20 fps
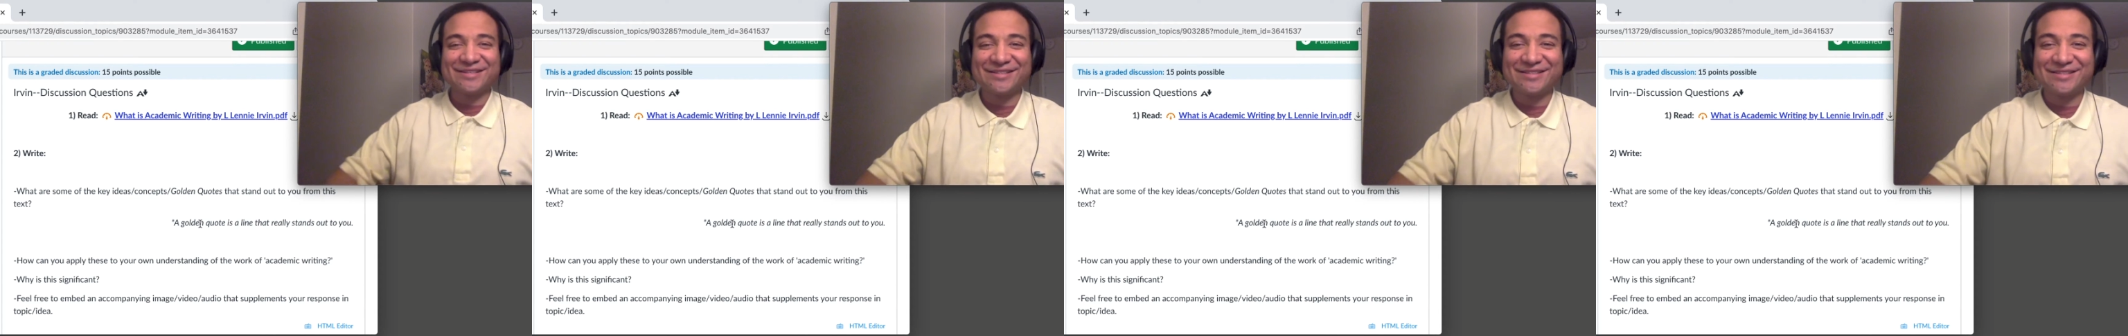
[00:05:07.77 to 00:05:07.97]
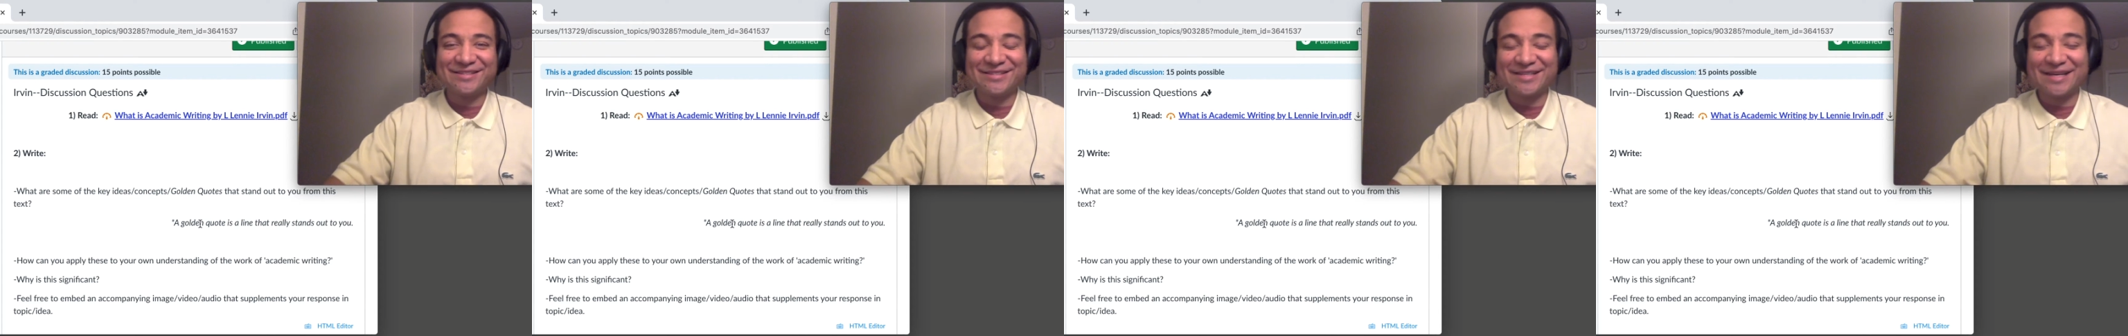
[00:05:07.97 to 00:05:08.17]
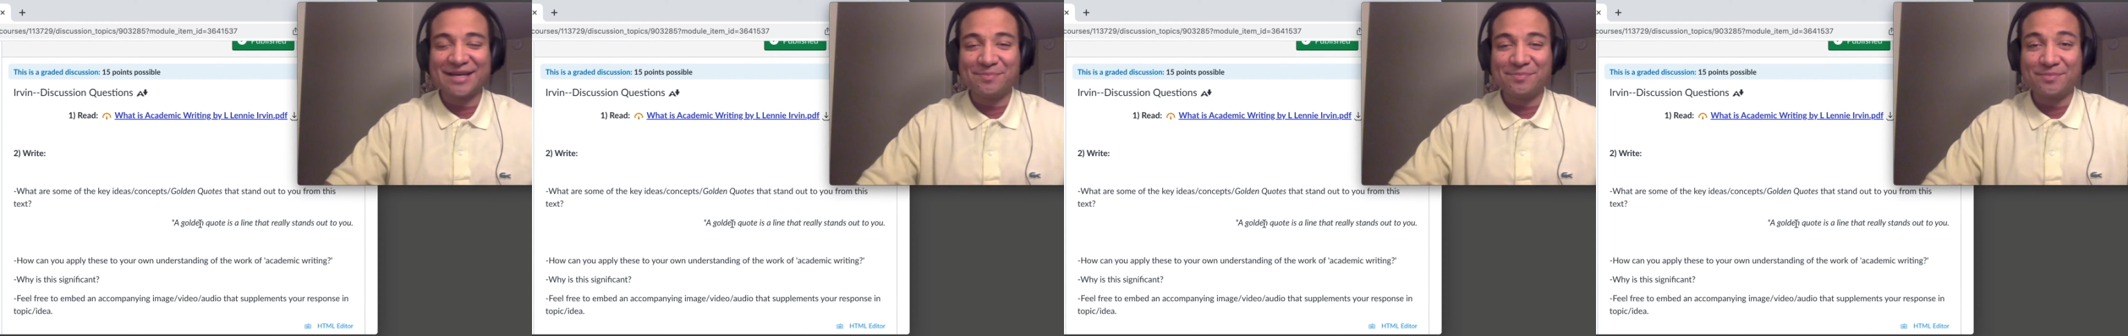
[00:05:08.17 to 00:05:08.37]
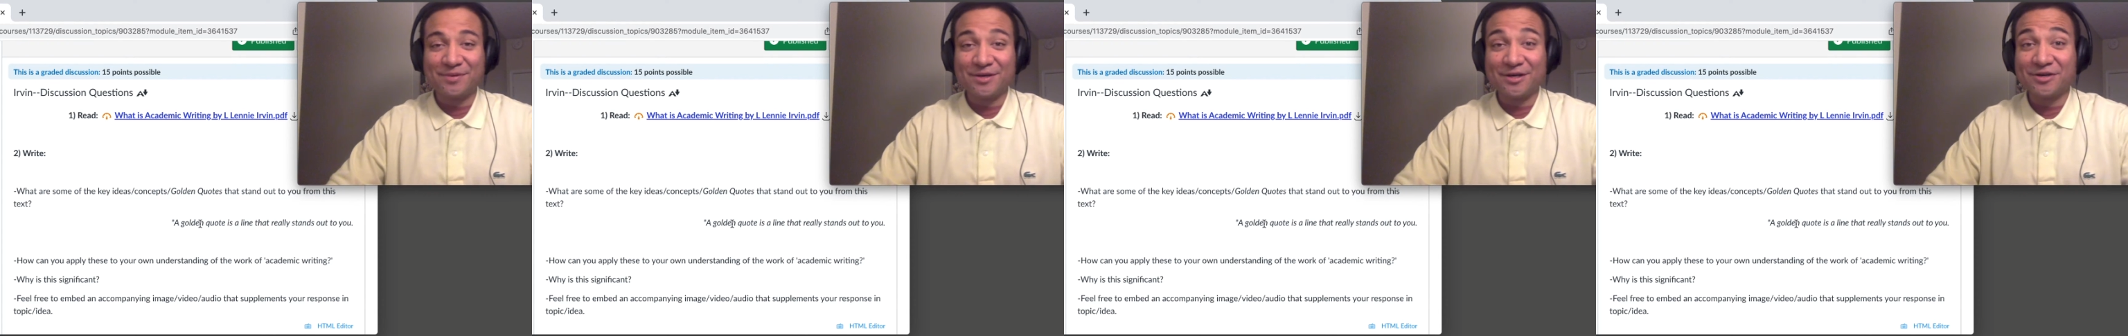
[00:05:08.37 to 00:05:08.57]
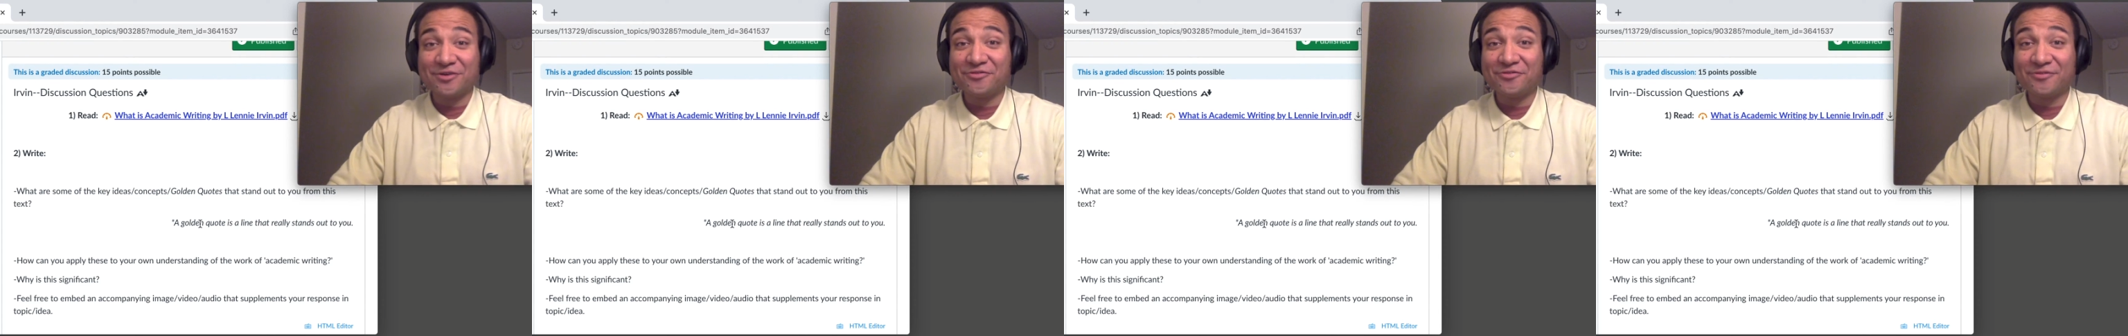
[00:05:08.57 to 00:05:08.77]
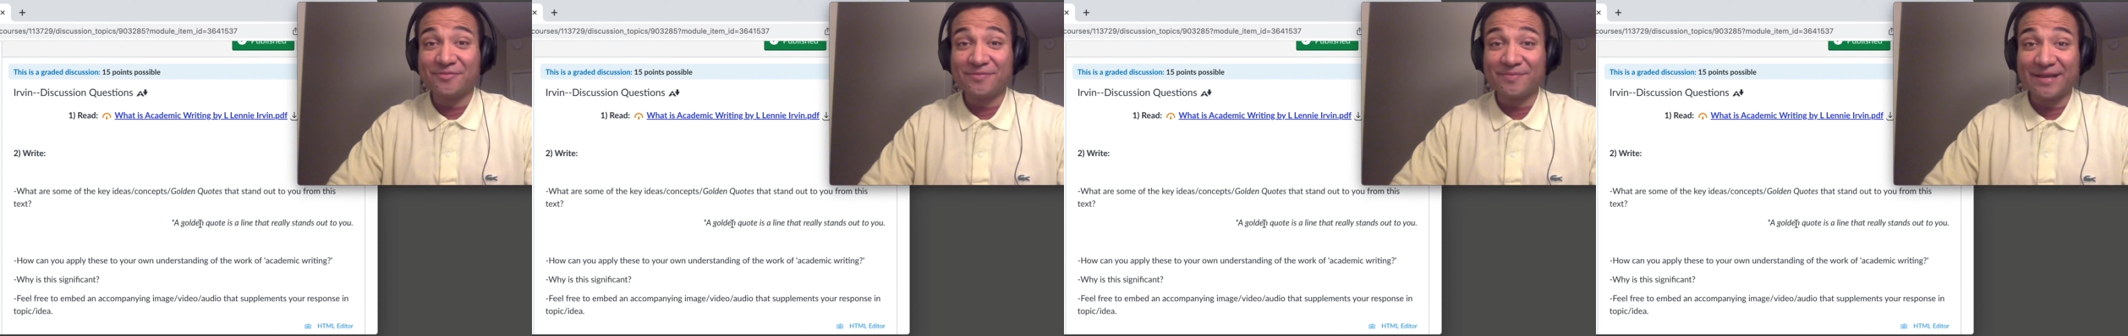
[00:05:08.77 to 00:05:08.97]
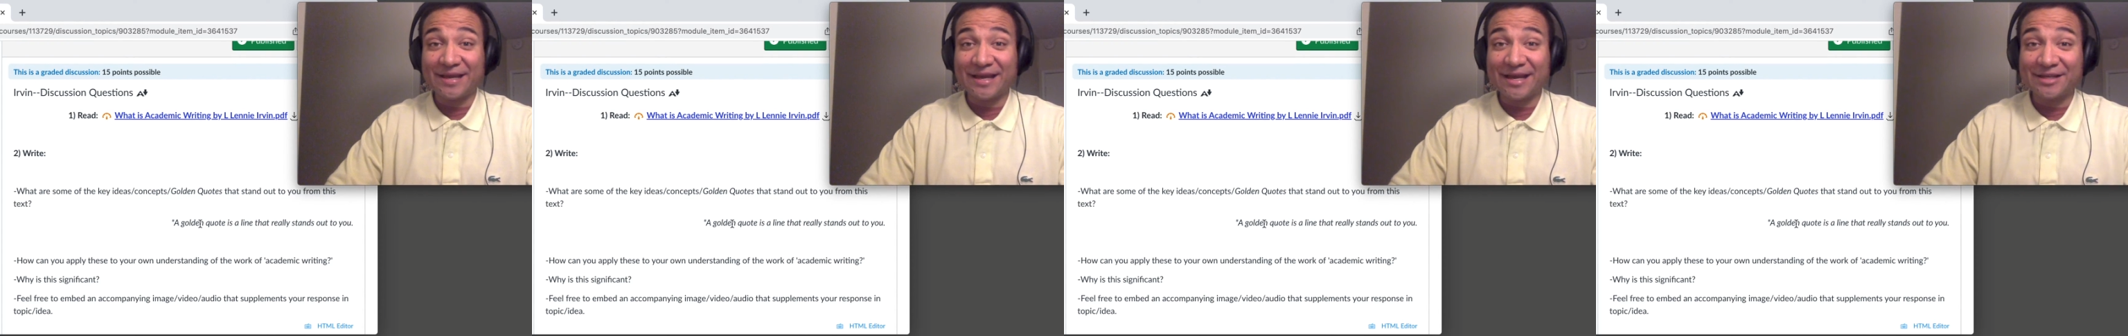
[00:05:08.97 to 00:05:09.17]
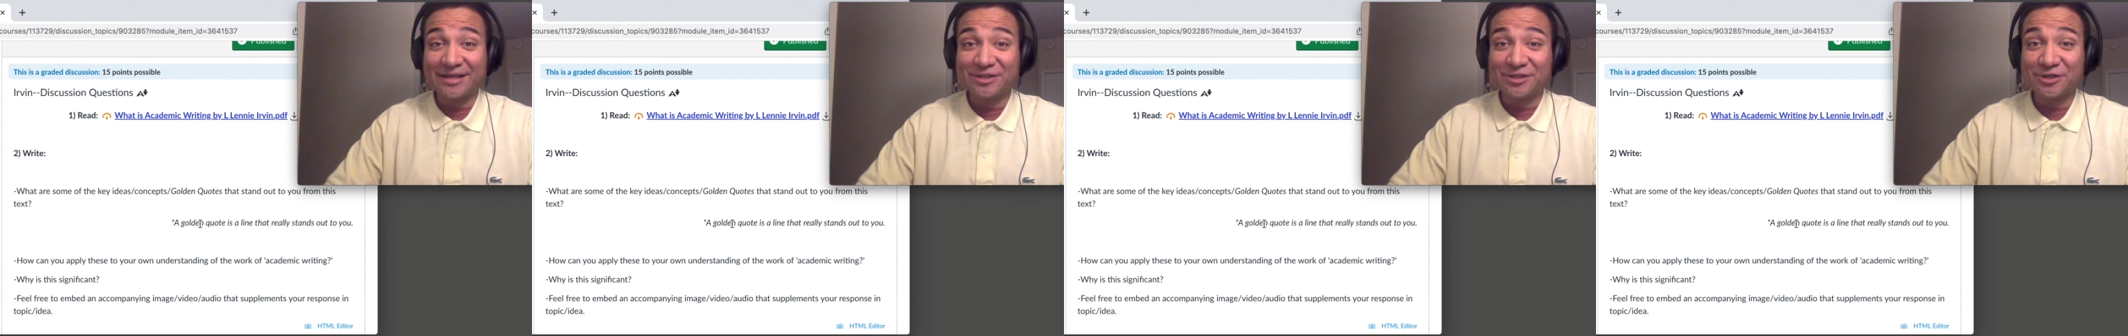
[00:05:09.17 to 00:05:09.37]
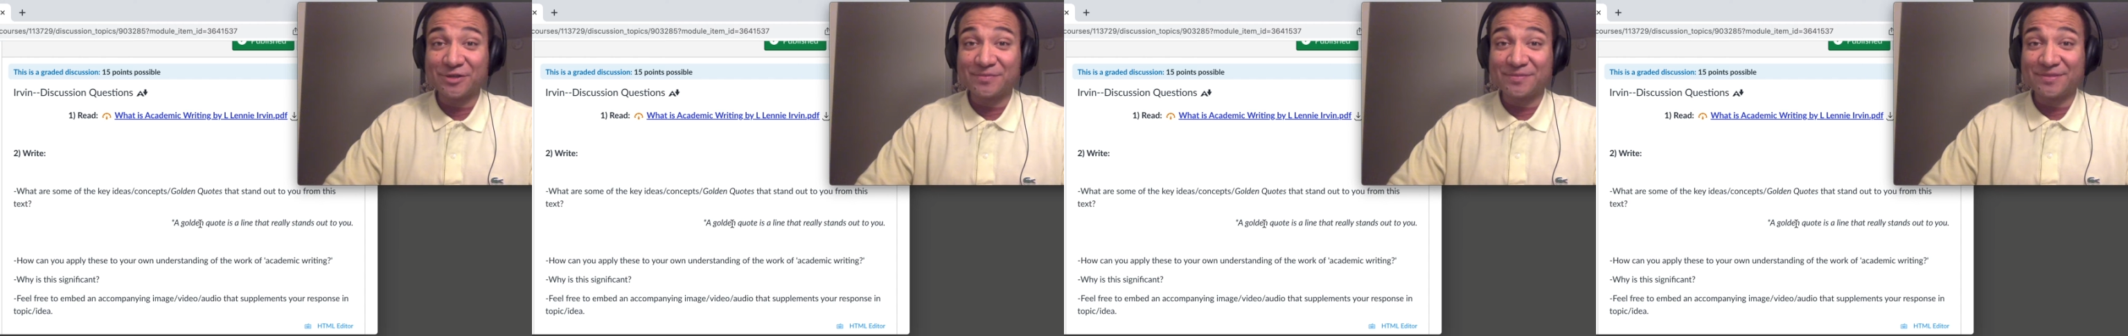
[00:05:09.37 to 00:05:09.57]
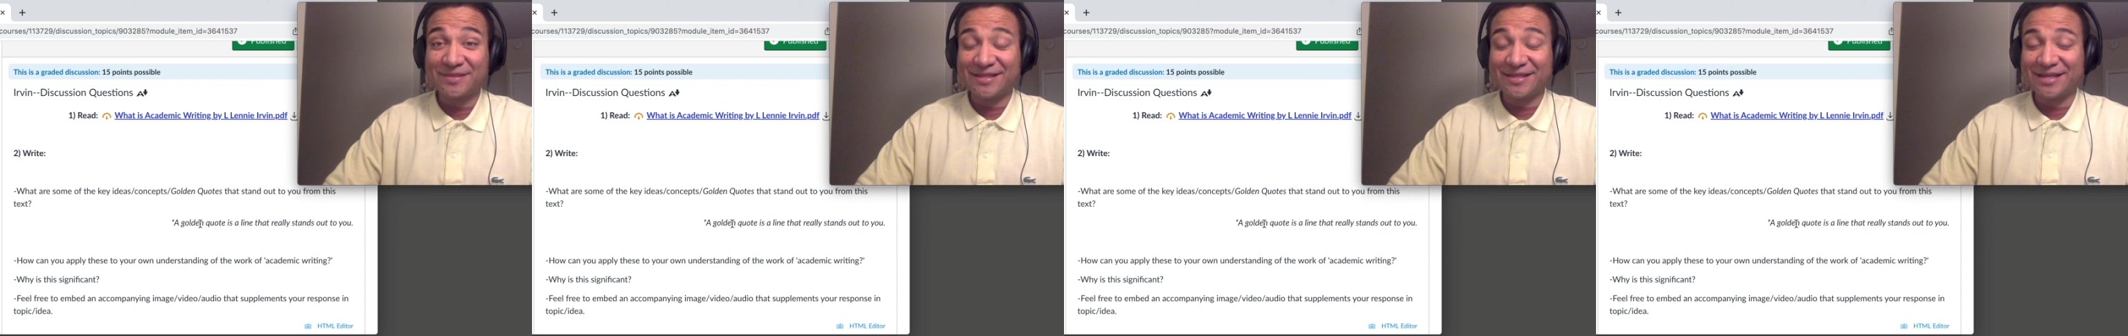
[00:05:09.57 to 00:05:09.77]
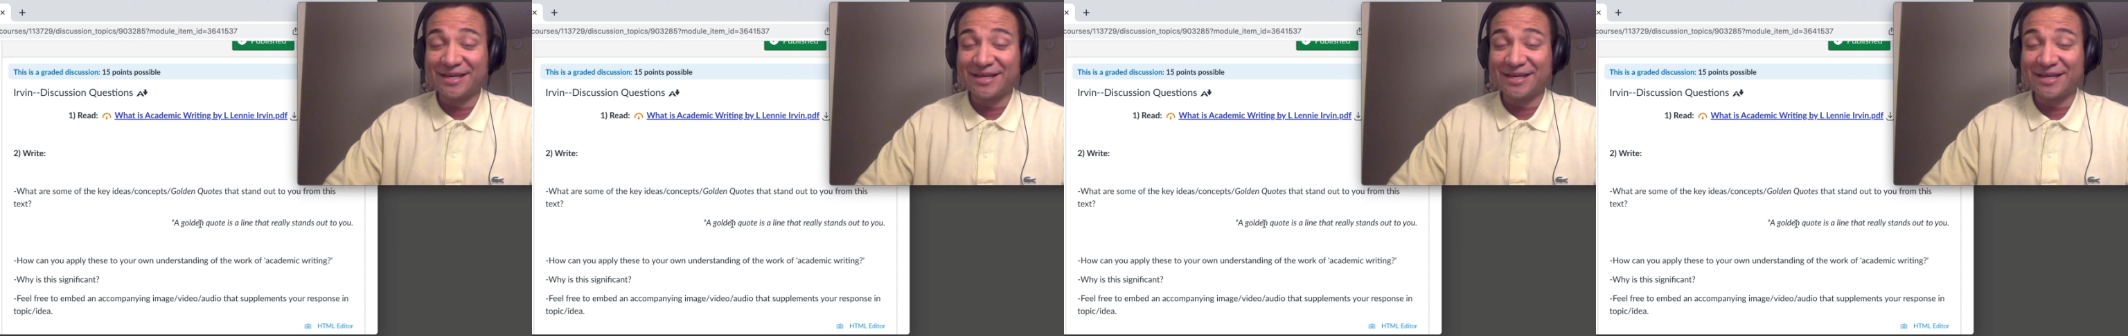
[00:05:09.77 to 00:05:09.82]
type of excerpt